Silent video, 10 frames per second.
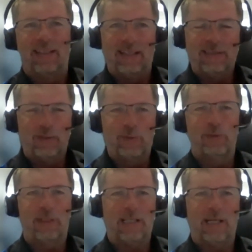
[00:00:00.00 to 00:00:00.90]
it's a
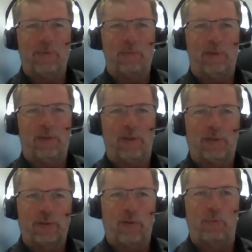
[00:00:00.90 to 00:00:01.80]
good example, but
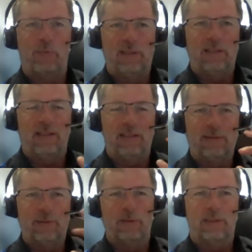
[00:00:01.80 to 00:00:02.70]
not completely
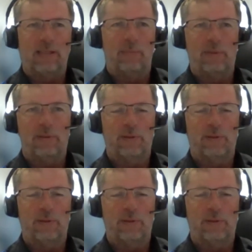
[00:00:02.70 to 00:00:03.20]
good example.